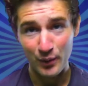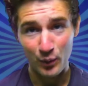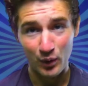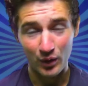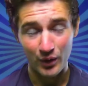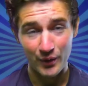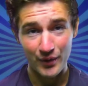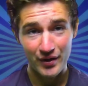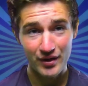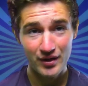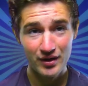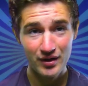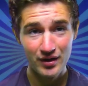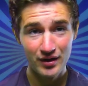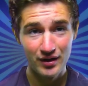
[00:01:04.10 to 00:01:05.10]
in the world
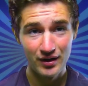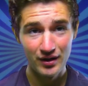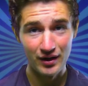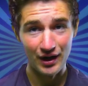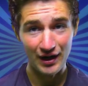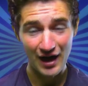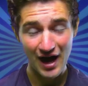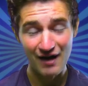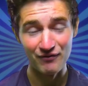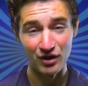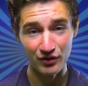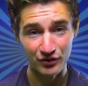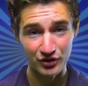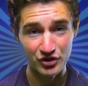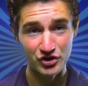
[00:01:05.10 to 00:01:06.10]
and have
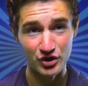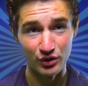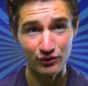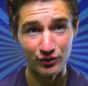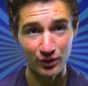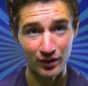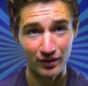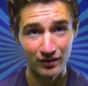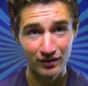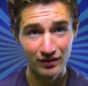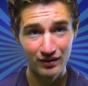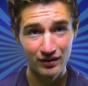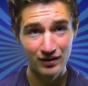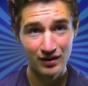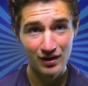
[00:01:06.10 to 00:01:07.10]
nothing to show for it.
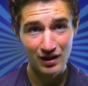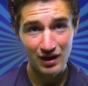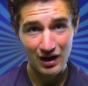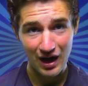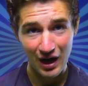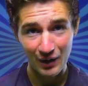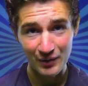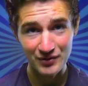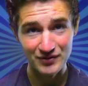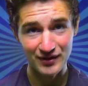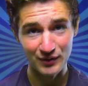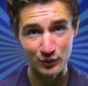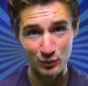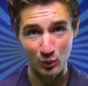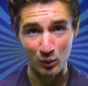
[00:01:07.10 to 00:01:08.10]
I always
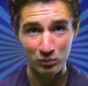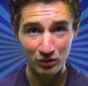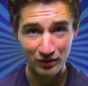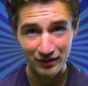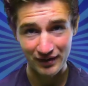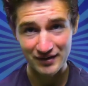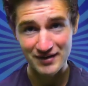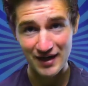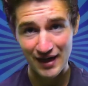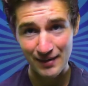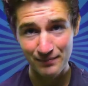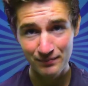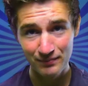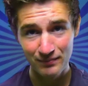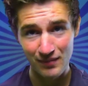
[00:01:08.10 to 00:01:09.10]
think with more planning and
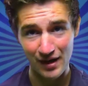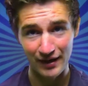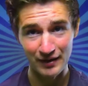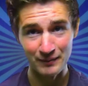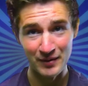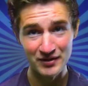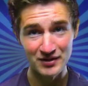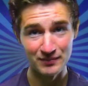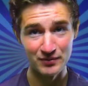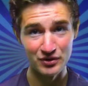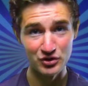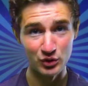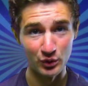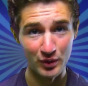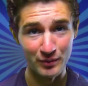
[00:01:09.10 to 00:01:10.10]
time, I can make something
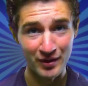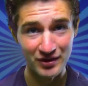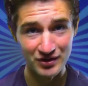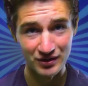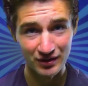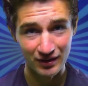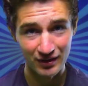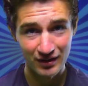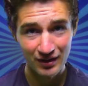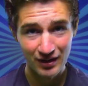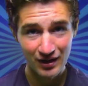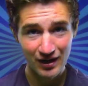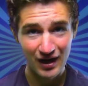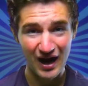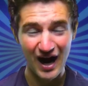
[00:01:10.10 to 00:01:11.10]
truly amazing.
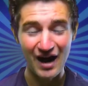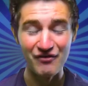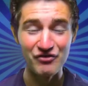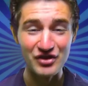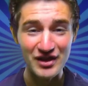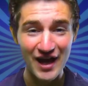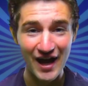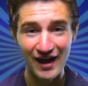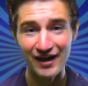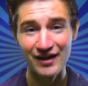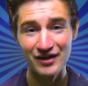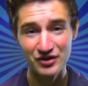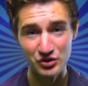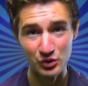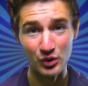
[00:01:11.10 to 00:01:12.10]
I've yet
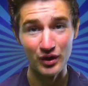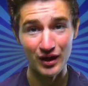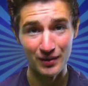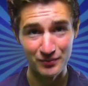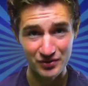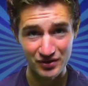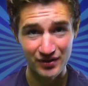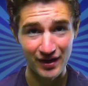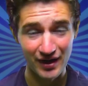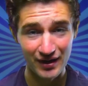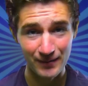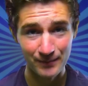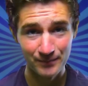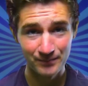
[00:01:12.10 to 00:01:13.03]
to accomplish that.